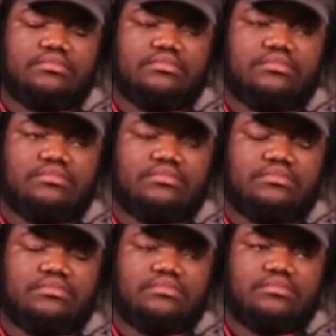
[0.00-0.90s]

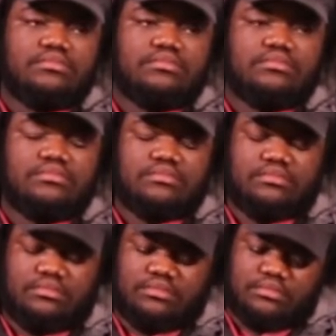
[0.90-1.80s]

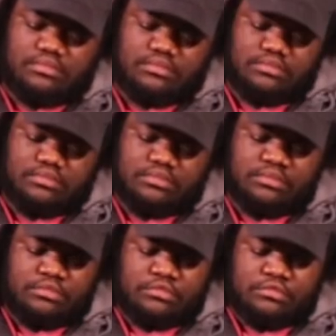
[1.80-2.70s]

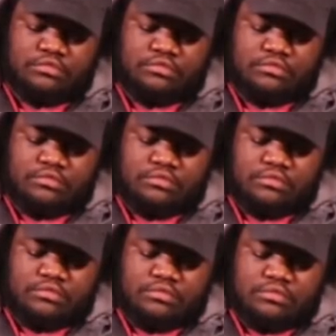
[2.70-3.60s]

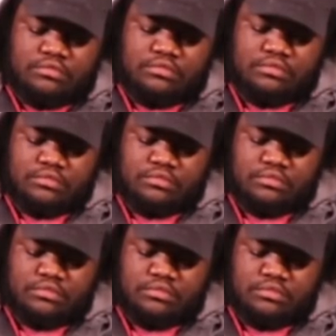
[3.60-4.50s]

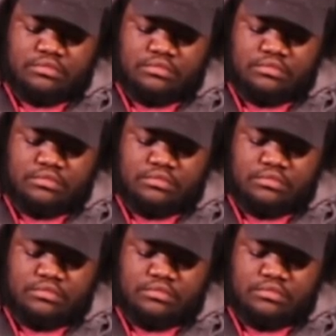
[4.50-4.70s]
[no speech]